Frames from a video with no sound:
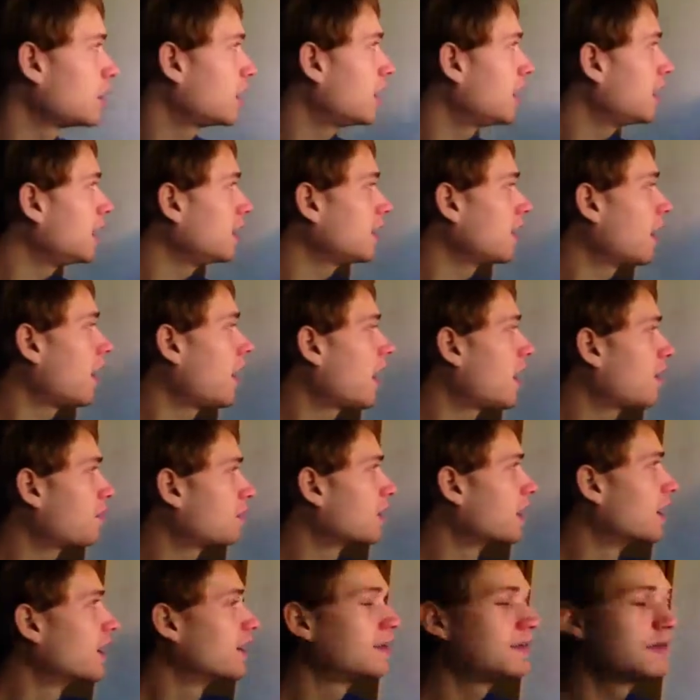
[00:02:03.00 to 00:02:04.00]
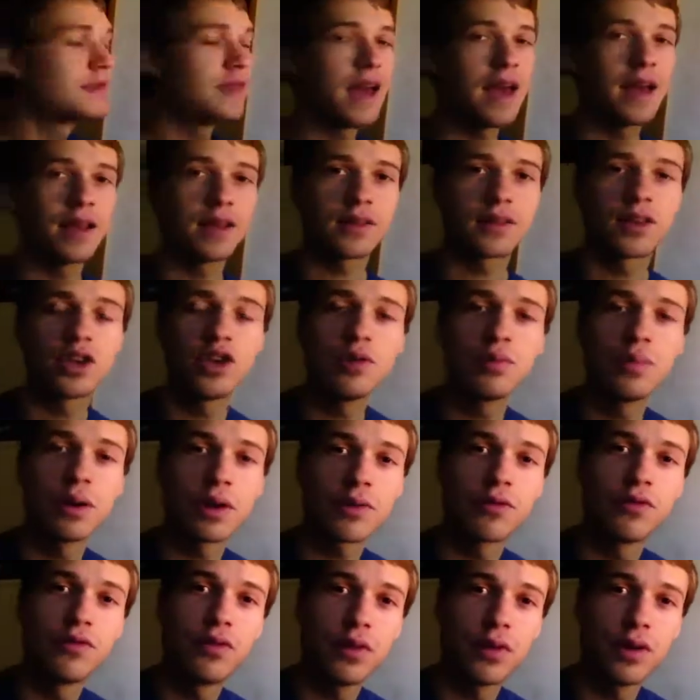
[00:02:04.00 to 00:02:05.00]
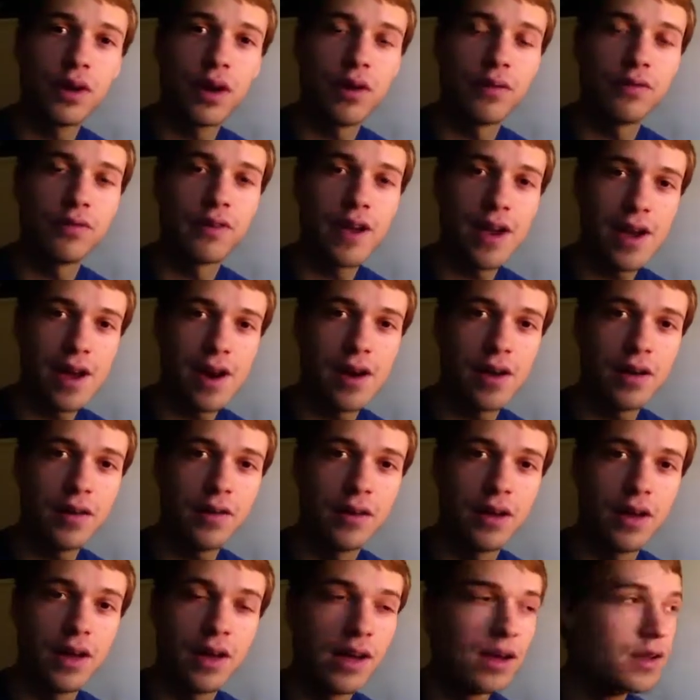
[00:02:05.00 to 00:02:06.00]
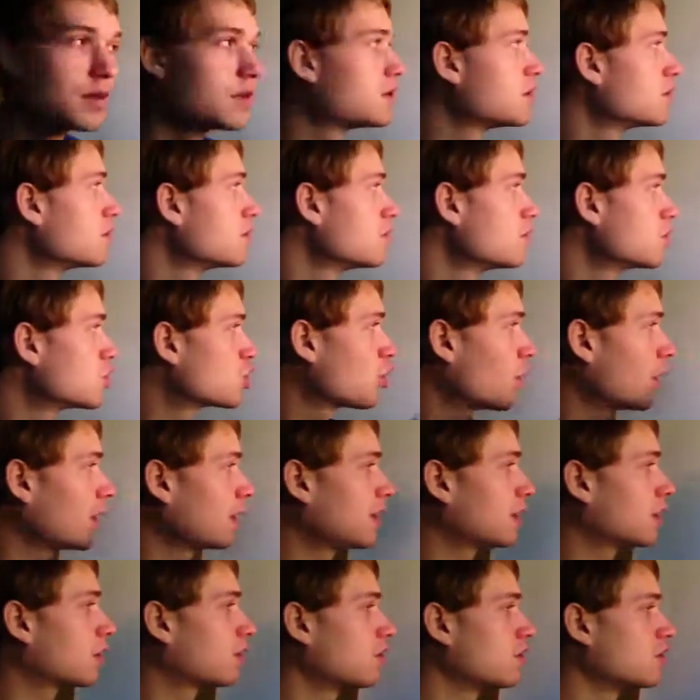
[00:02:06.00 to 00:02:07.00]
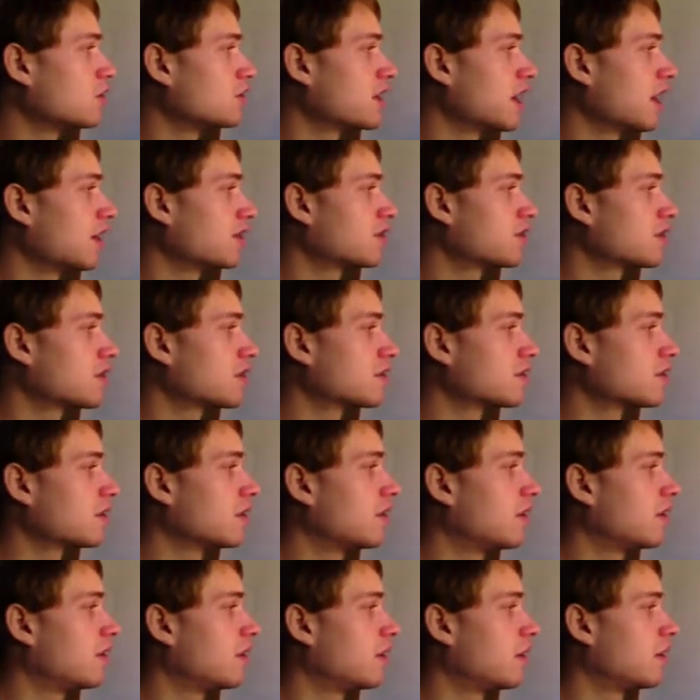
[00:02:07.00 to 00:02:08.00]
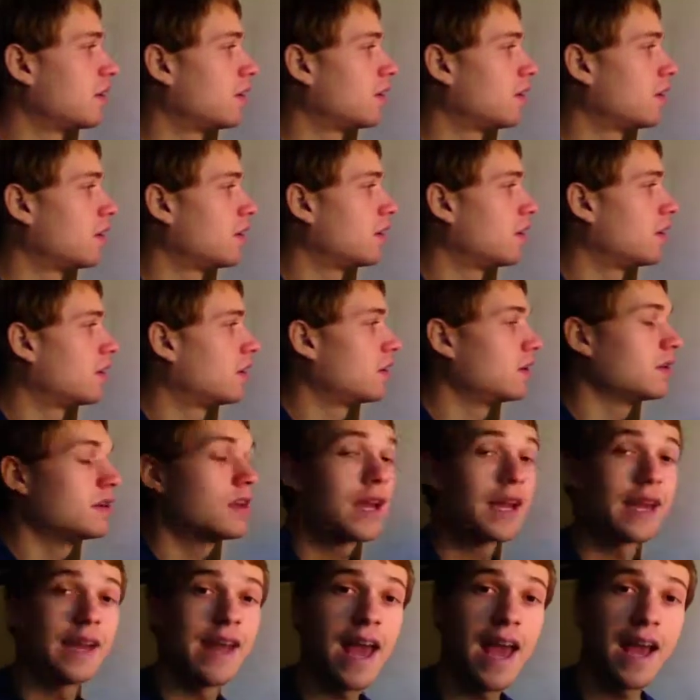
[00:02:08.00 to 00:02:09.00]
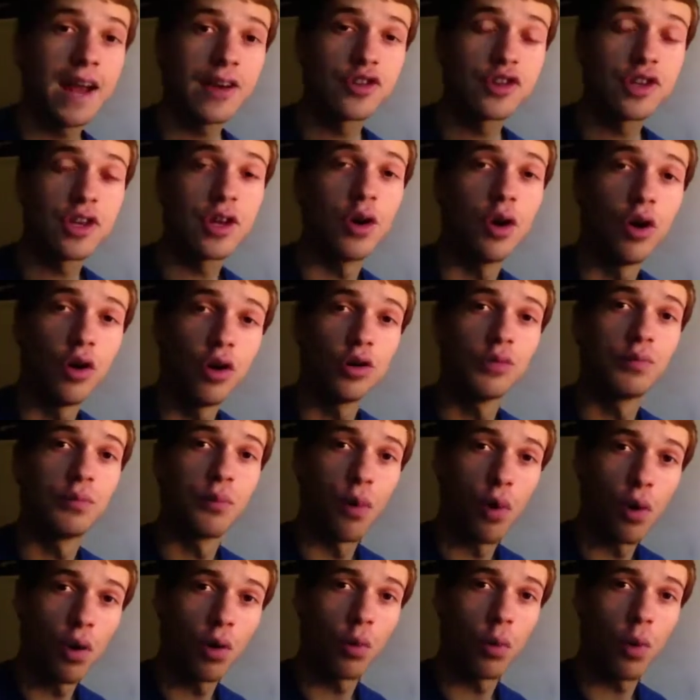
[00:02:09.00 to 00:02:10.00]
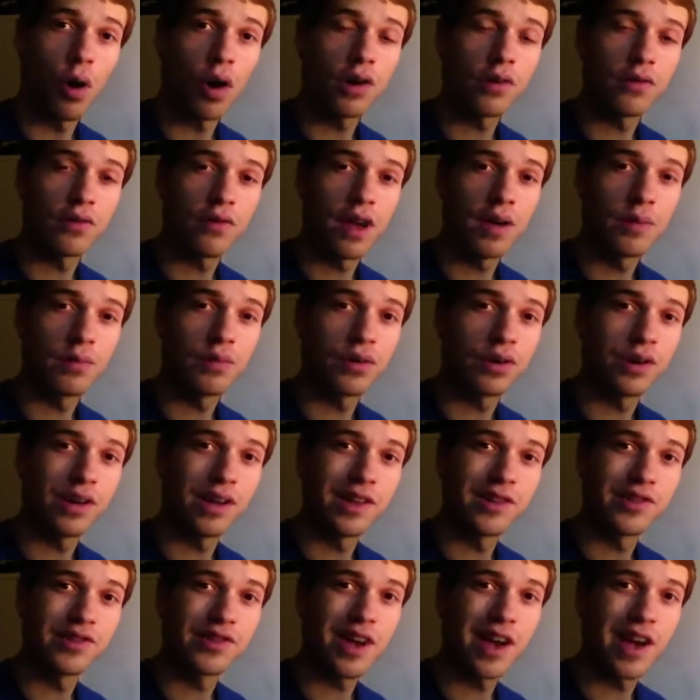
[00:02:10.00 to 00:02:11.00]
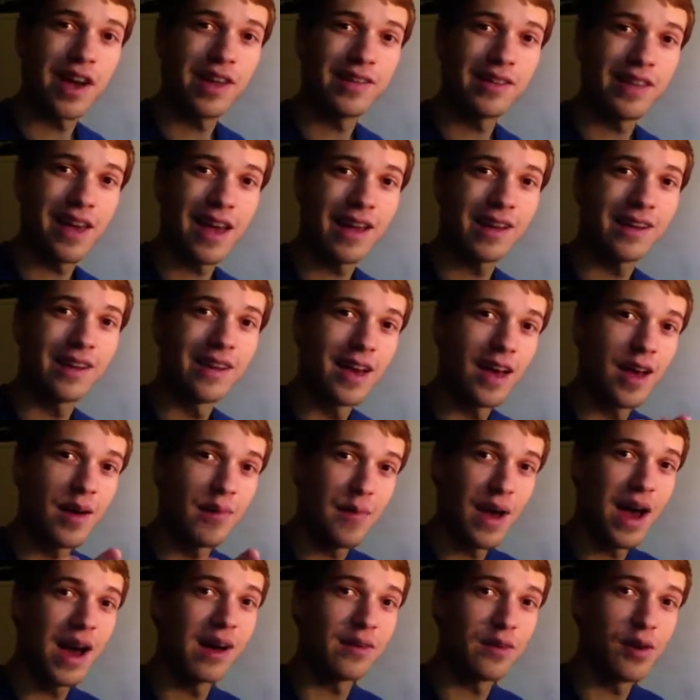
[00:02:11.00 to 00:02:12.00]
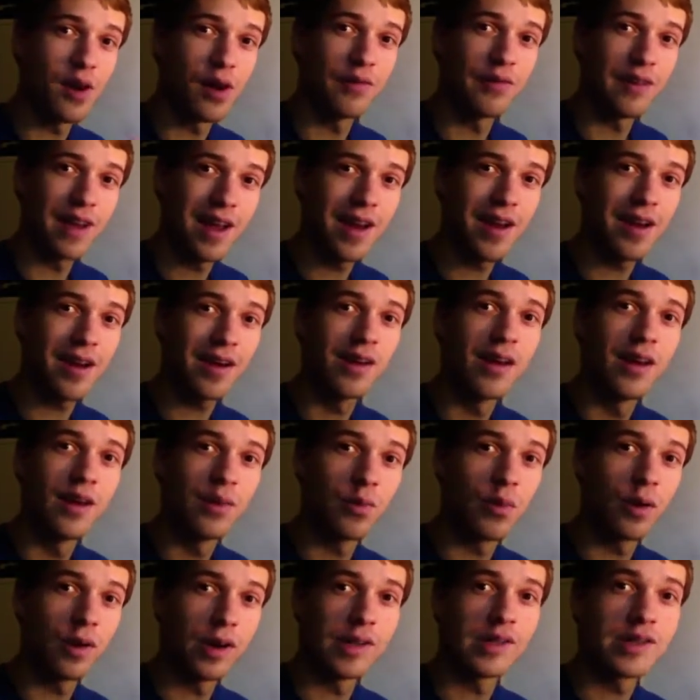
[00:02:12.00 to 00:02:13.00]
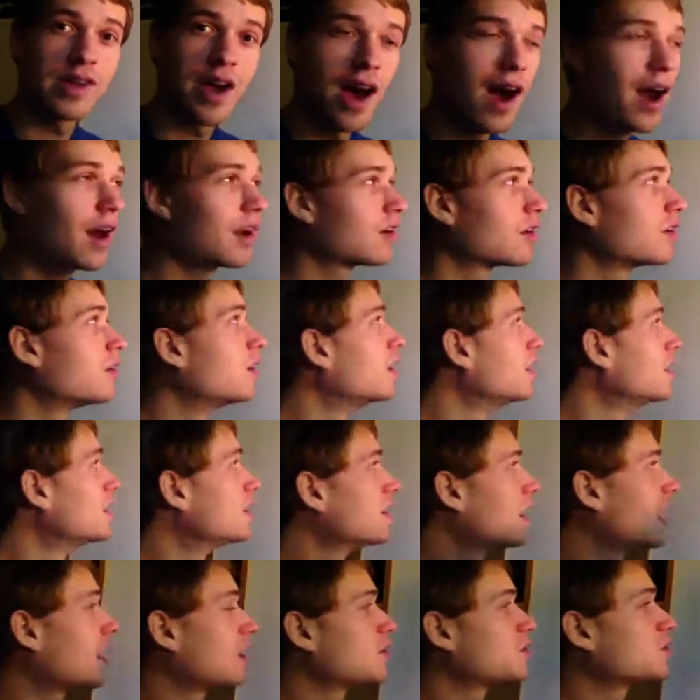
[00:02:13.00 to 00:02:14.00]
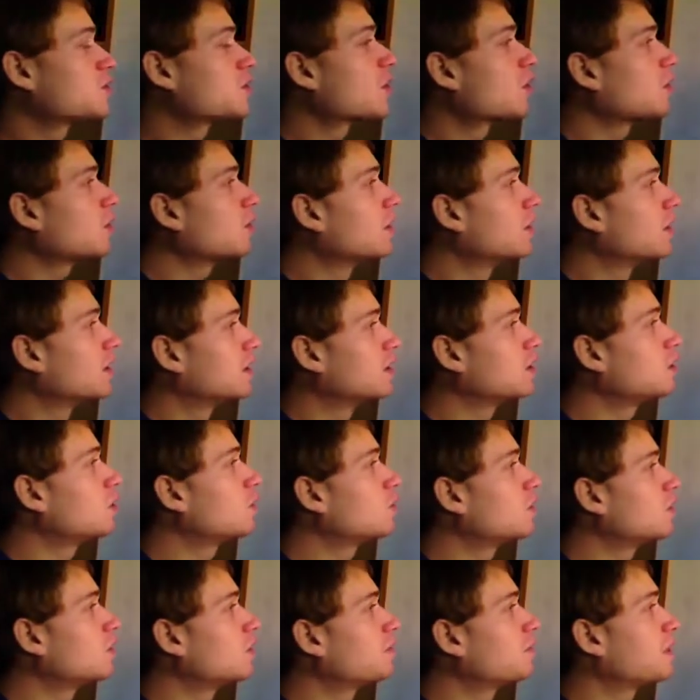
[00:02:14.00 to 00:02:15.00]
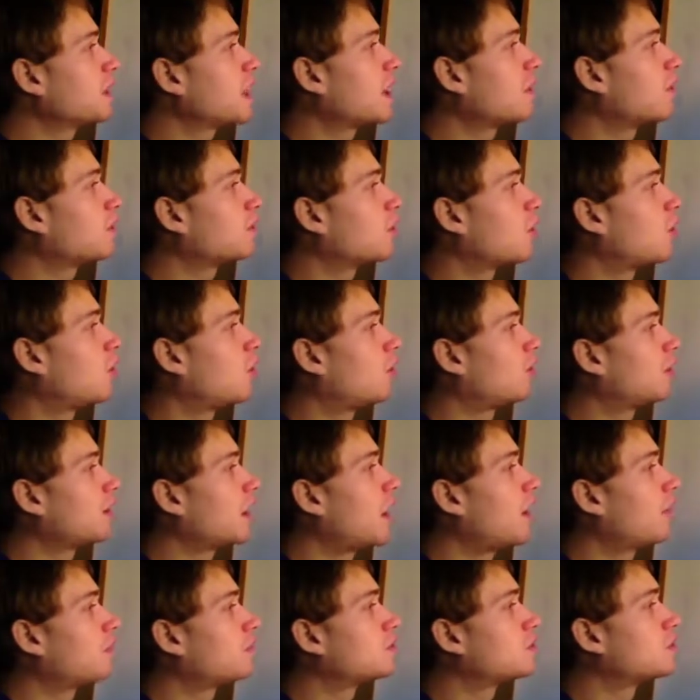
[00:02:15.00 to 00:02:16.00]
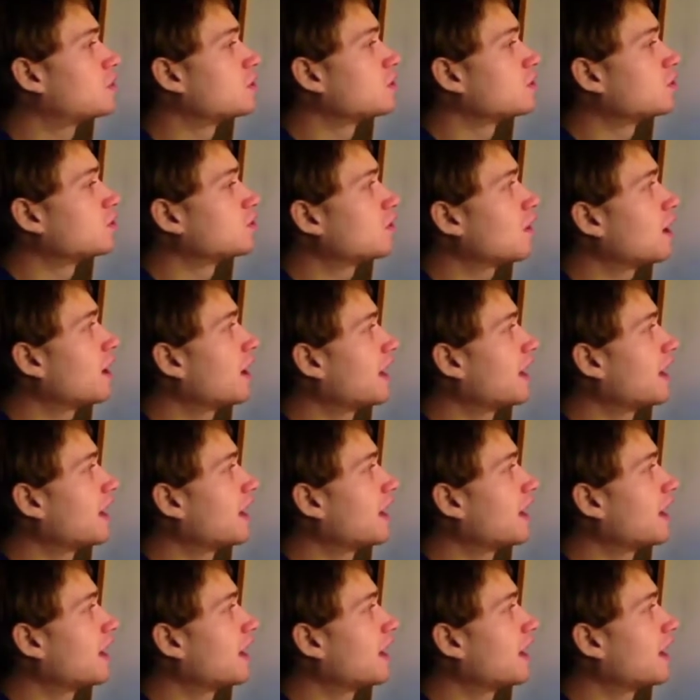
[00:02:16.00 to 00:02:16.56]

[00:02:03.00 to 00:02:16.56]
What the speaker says: heat up that cubic foot of air to 20 degrees Celsius? You can actually hold more water vapor inside that amount of air when it's hotter. And so you will be able to hold up to